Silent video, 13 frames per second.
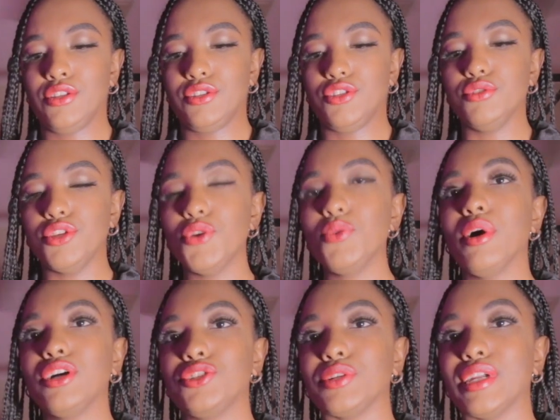to
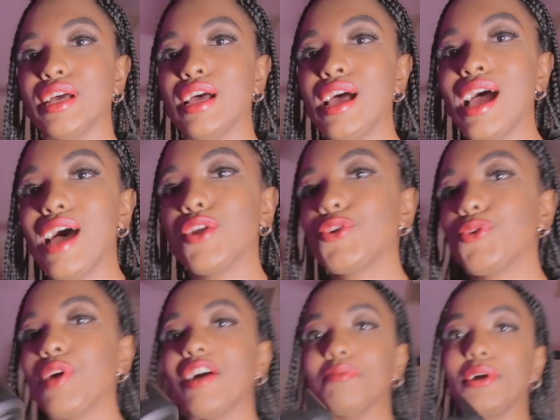200. I don't know
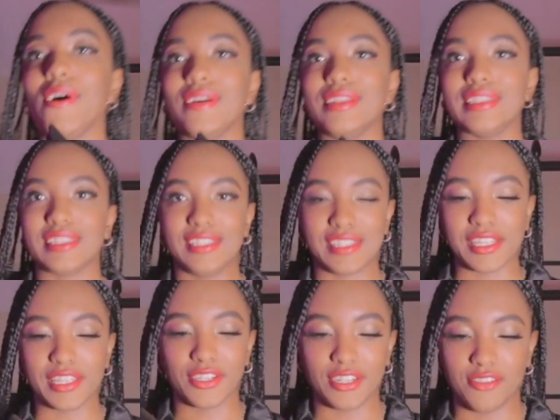why I've been calling this lens
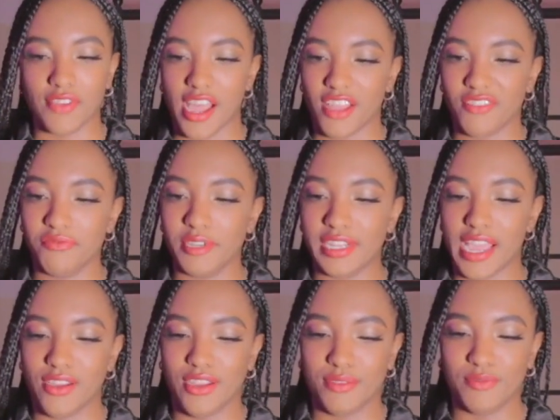the 35, but
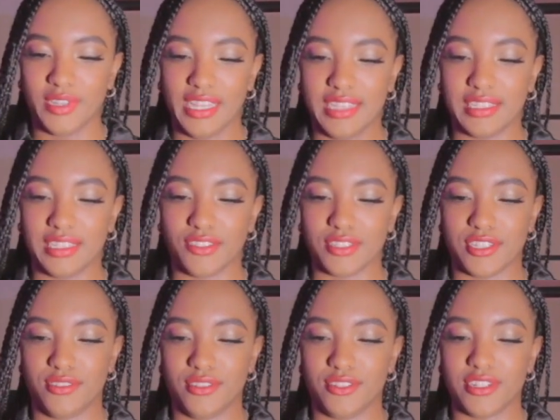now I'm realizing it goes
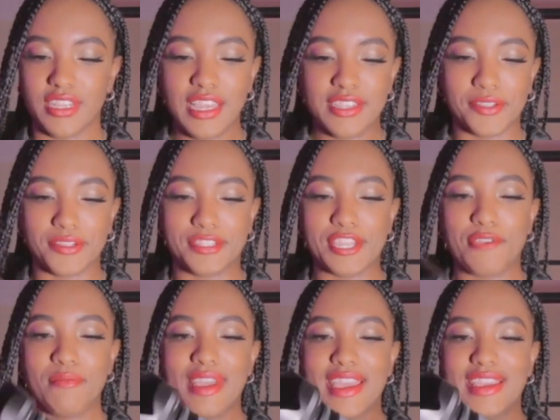200. So
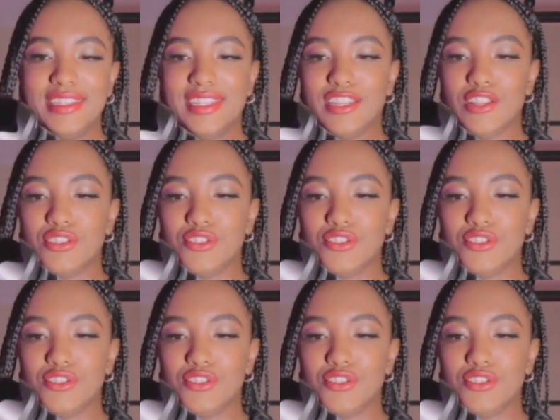Sigma 18 to